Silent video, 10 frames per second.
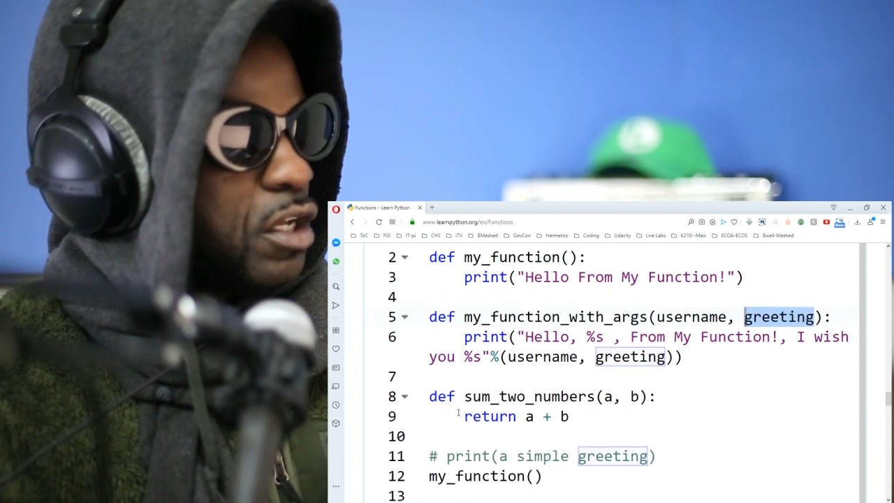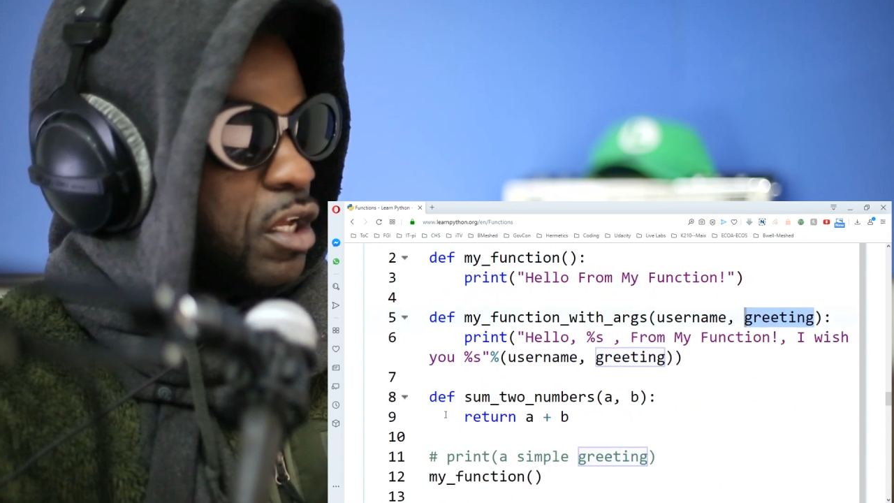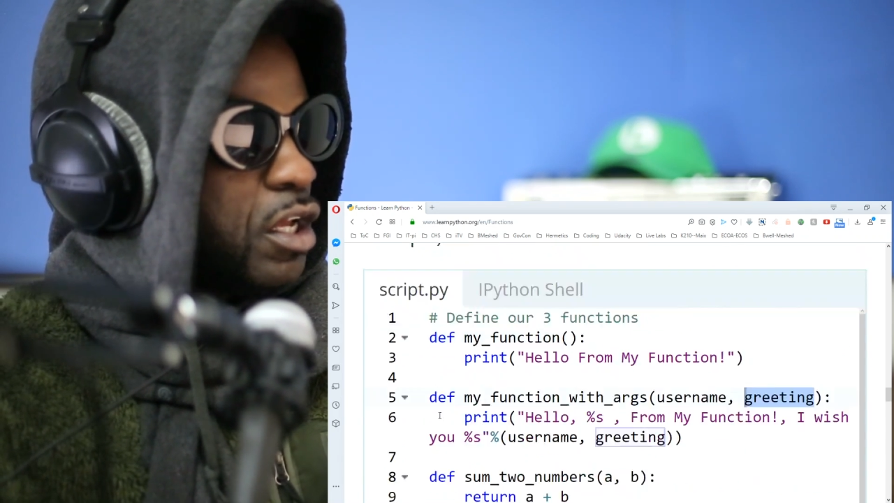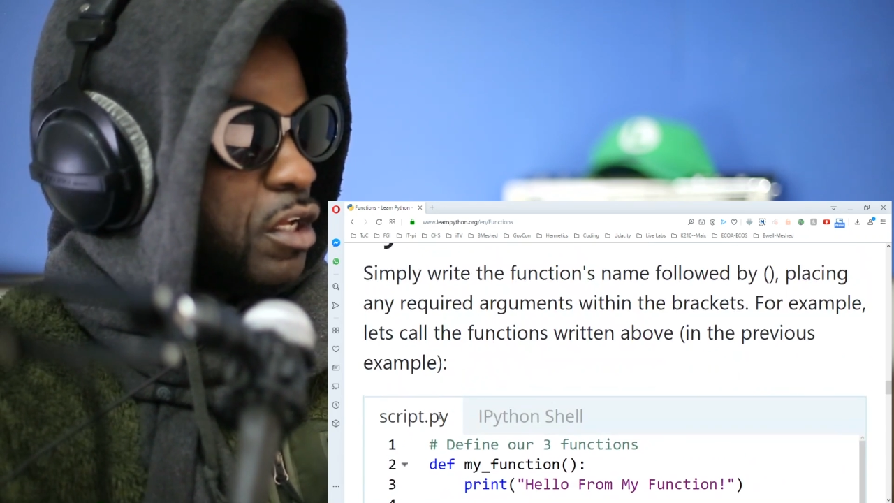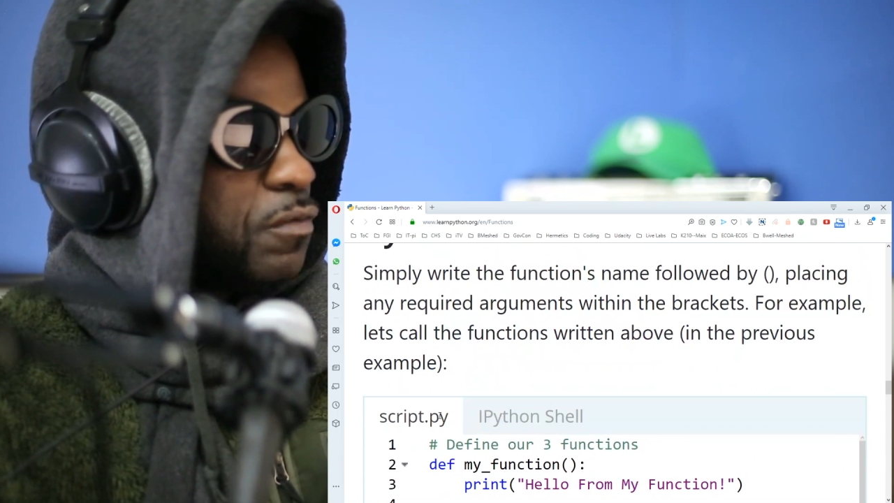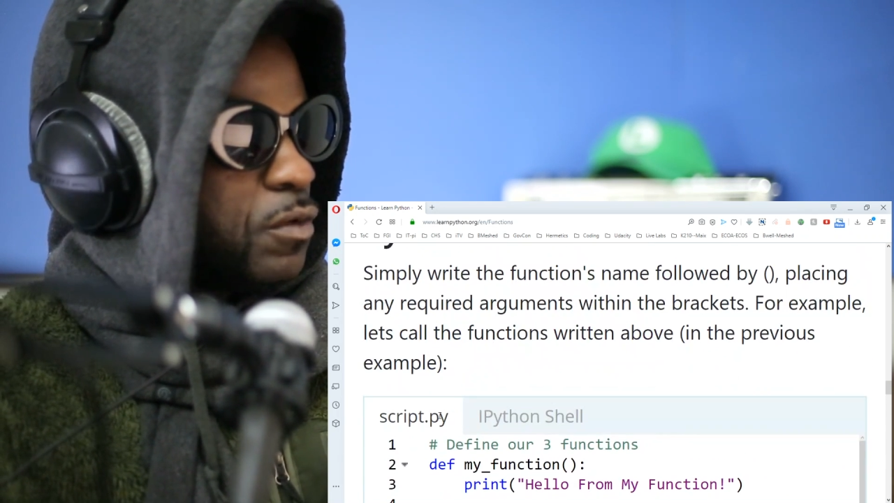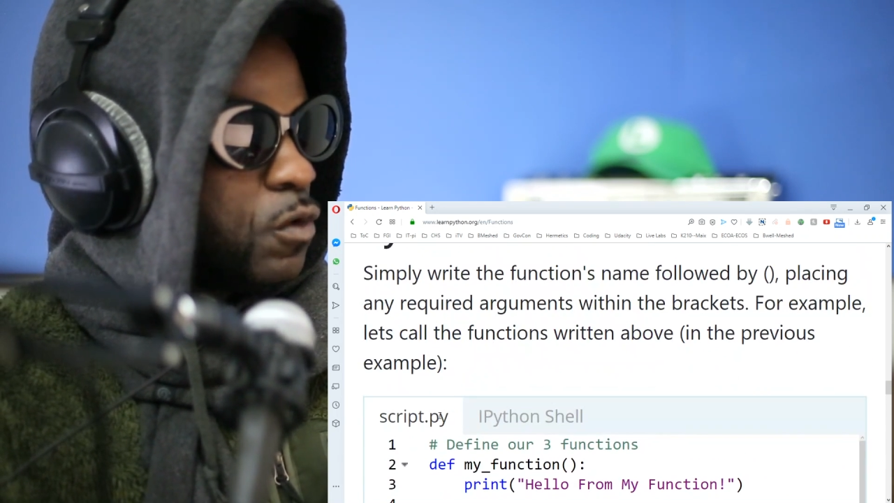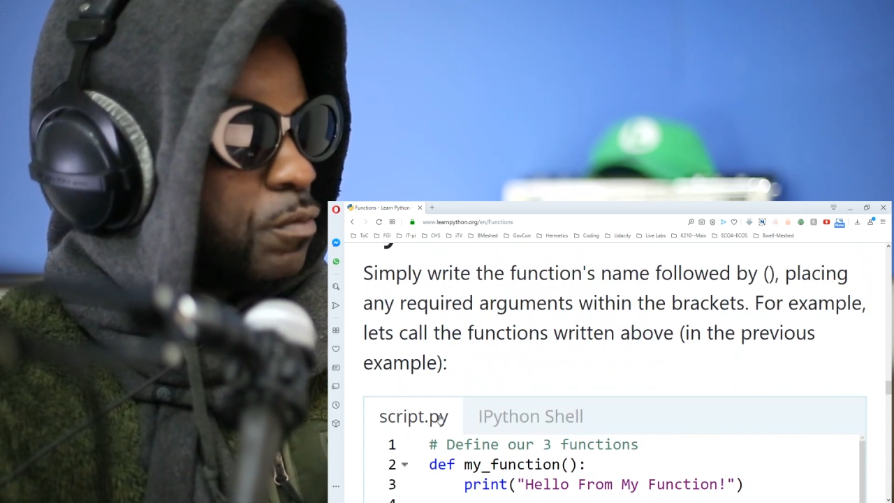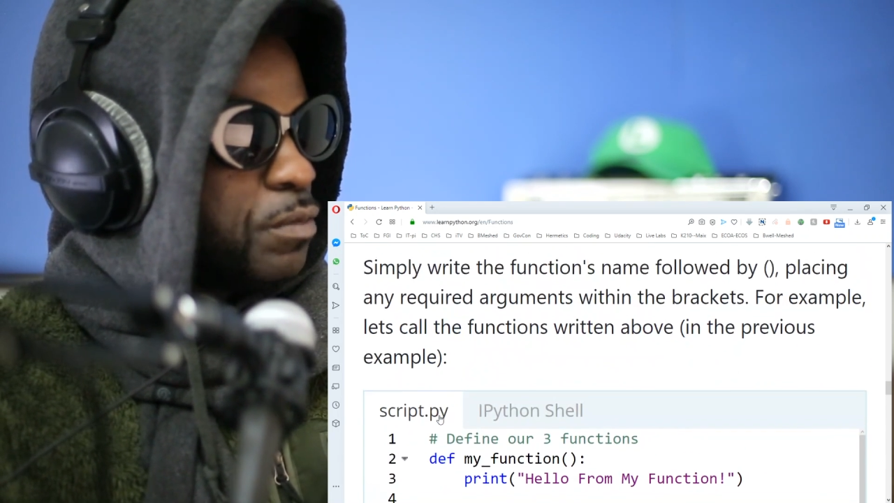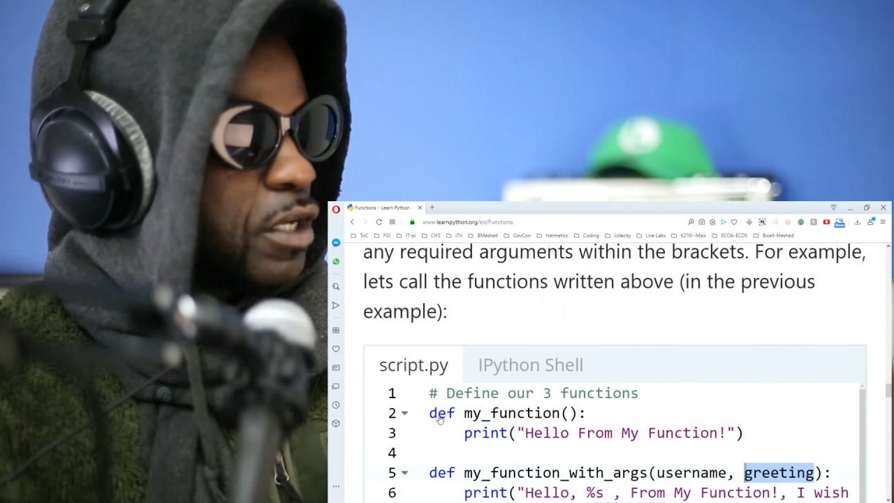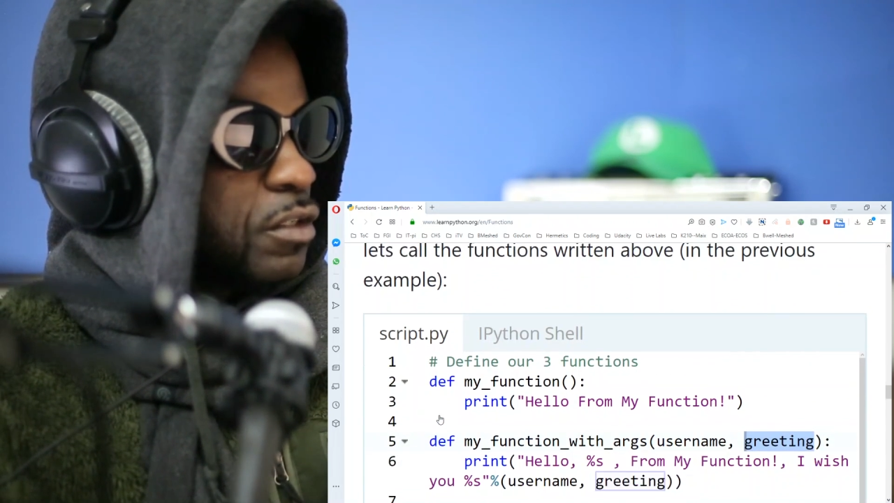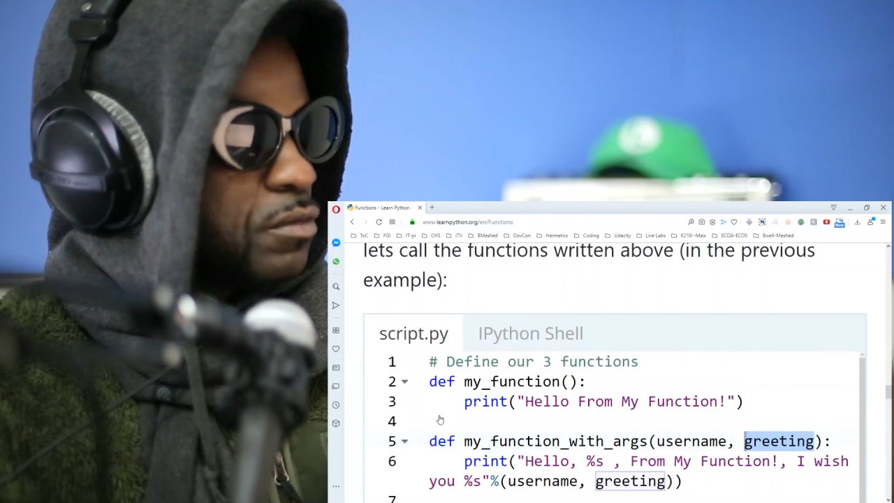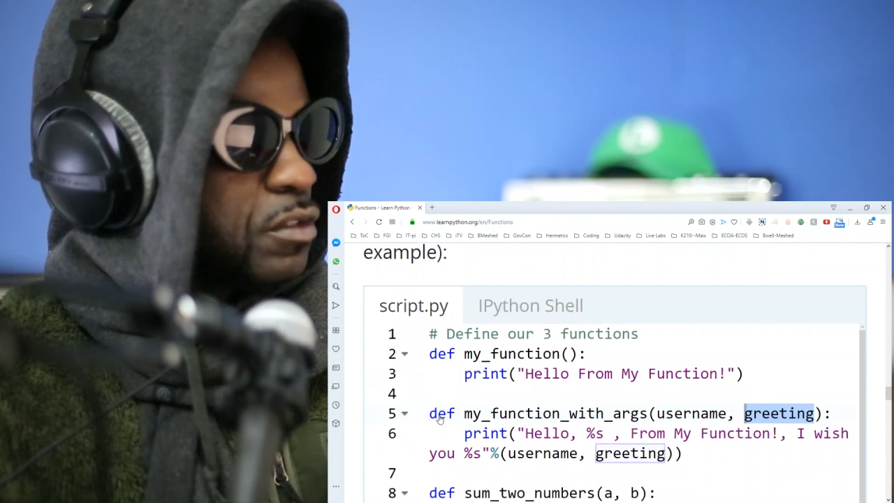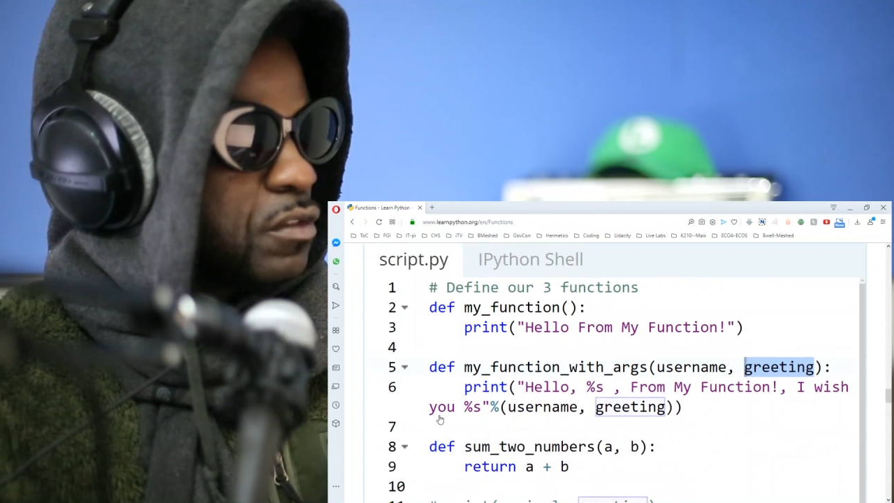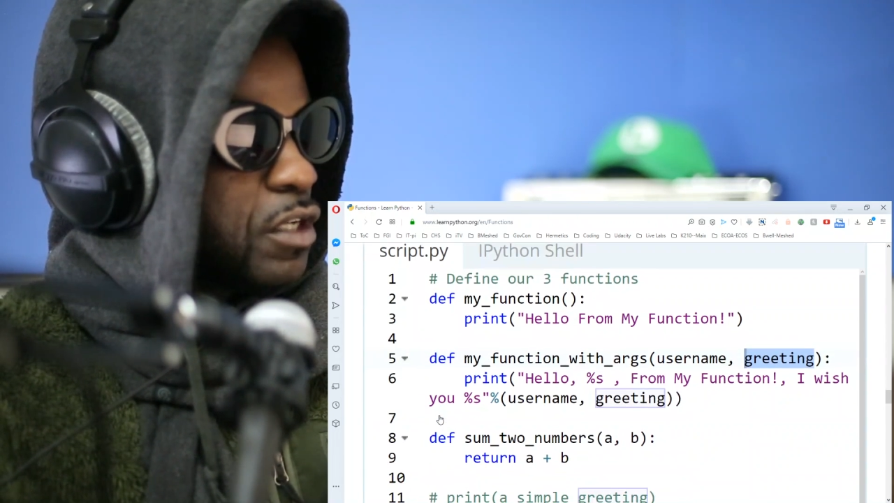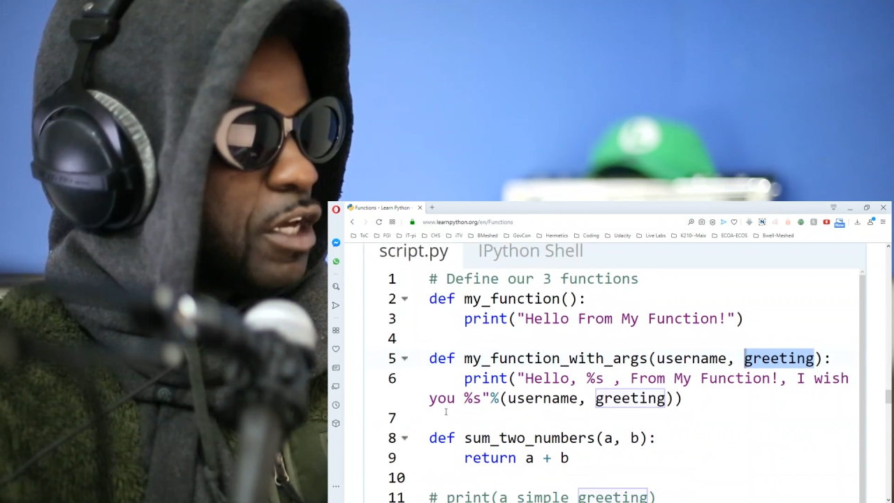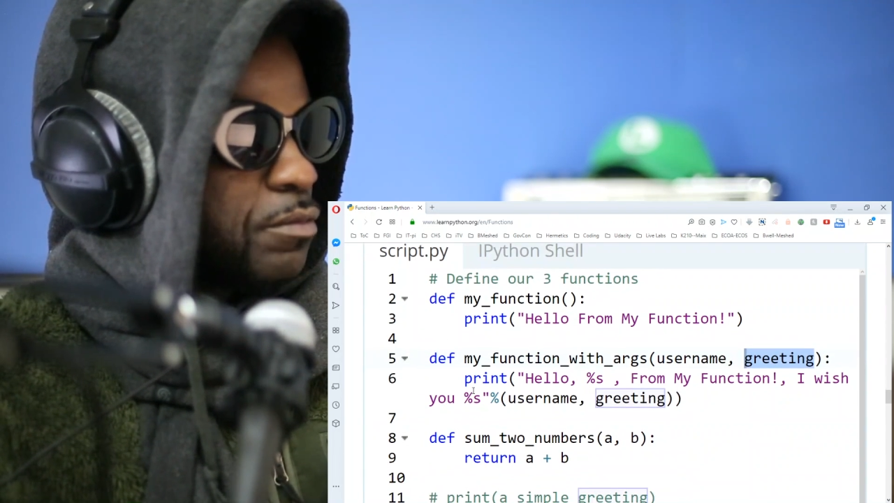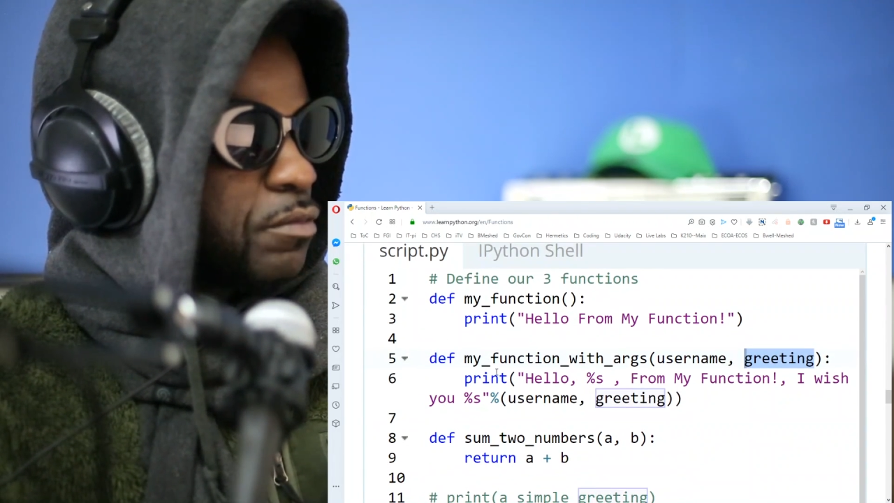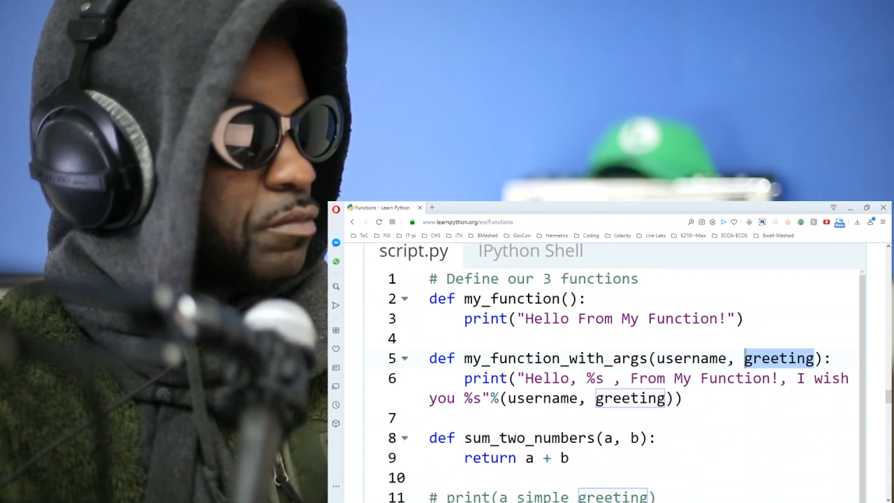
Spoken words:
And if we go back up to the top,